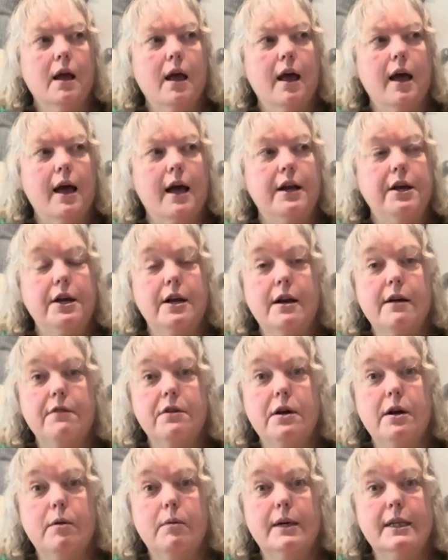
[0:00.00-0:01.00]
and you
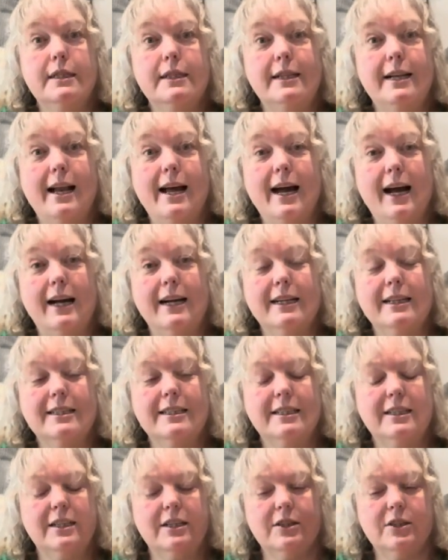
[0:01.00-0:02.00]
never know what's next.